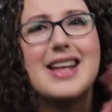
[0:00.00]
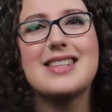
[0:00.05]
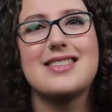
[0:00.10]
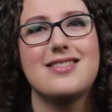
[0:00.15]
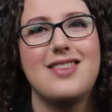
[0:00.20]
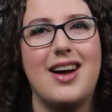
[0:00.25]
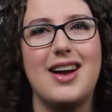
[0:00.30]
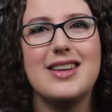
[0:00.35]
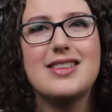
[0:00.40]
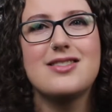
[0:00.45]
It's
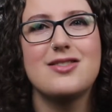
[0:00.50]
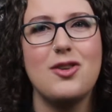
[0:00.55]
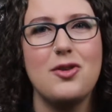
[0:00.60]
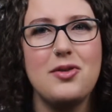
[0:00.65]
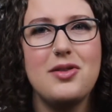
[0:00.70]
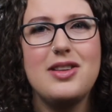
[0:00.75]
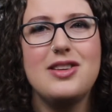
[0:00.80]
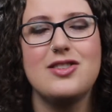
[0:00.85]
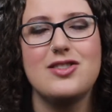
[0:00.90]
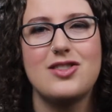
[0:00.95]
not. It's
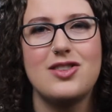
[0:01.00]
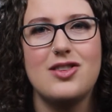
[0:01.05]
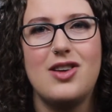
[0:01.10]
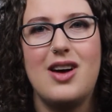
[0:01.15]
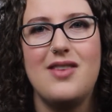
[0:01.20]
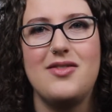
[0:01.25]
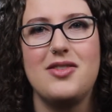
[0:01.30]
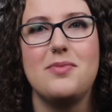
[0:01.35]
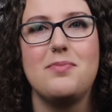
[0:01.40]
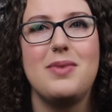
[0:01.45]
totally just a
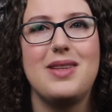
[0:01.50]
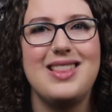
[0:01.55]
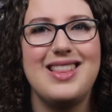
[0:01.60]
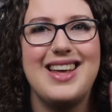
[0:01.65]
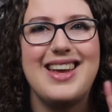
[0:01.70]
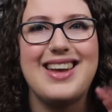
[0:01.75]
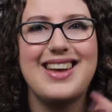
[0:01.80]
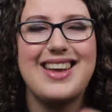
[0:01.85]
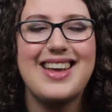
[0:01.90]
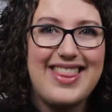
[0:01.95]
novel, but
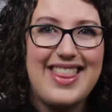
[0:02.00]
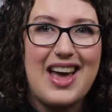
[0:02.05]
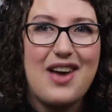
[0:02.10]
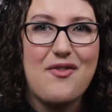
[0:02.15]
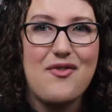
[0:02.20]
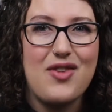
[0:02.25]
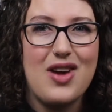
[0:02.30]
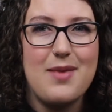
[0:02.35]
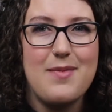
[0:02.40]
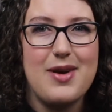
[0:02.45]
like
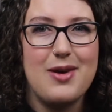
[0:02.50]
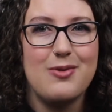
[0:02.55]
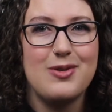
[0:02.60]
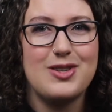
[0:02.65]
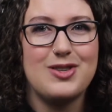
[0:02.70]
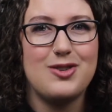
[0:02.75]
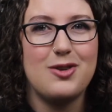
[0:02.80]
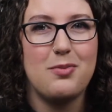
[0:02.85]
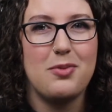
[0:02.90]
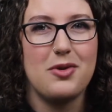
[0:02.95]
that framing
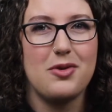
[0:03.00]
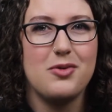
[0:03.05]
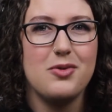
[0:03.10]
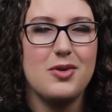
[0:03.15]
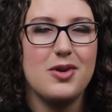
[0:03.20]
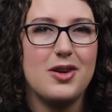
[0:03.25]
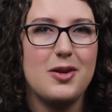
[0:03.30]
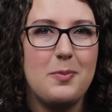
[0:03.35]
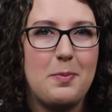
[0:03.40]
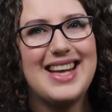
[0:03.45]
was super
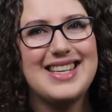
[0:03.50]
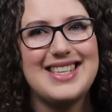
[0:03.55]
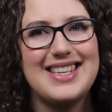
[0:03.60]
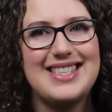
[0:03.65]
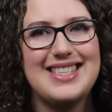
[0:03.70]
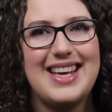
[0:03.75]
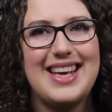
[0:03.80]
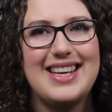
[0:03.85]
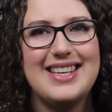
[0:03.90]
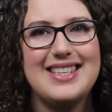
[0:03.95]
cool. As I
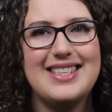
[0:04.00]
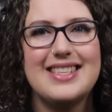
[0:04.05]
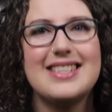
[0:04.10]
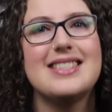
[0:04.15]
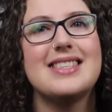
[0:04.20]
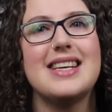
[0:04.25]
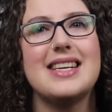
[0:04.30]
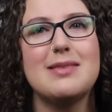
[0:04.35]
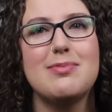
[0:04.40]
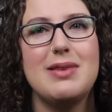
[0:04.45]
said,
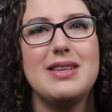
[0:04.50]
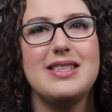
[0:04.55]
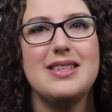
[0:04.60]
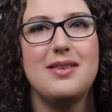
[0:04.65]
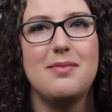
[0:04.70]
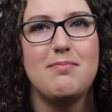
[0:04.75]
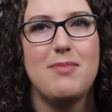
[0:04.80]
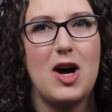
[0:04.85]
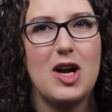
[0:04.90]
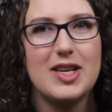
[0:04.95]
this takes place
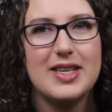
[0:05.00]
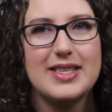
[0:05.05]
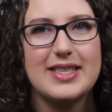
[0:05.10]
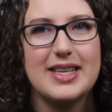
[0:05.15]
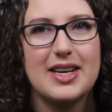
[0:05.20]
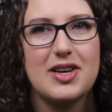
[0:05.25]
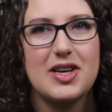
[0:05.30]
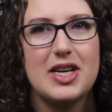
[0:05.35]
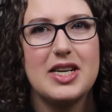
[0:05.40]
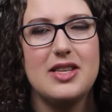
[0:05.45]
in a
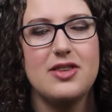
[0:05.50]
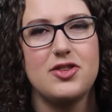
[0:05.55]
monastery.